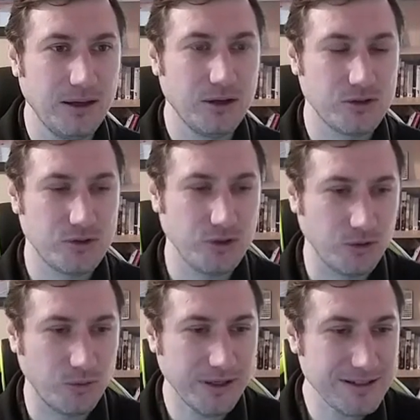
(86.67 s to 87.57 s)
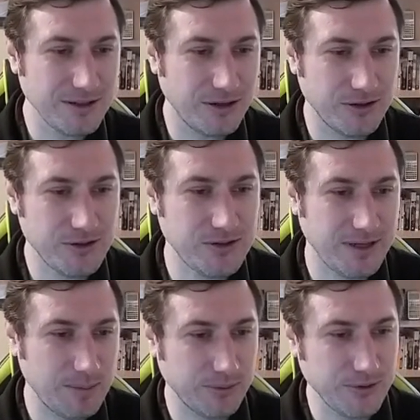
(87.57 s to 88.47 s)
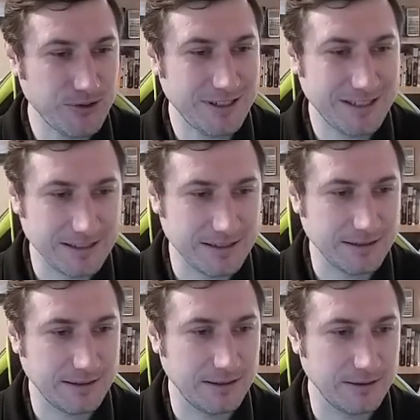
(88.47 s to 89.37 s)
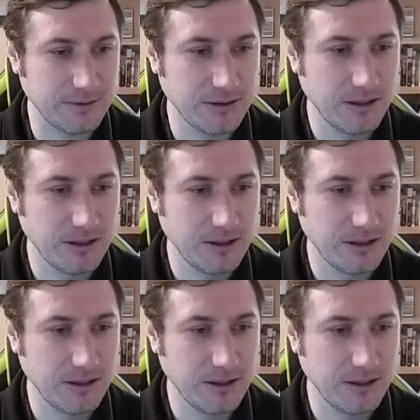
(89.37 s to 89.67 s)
So what is our sample statistic here?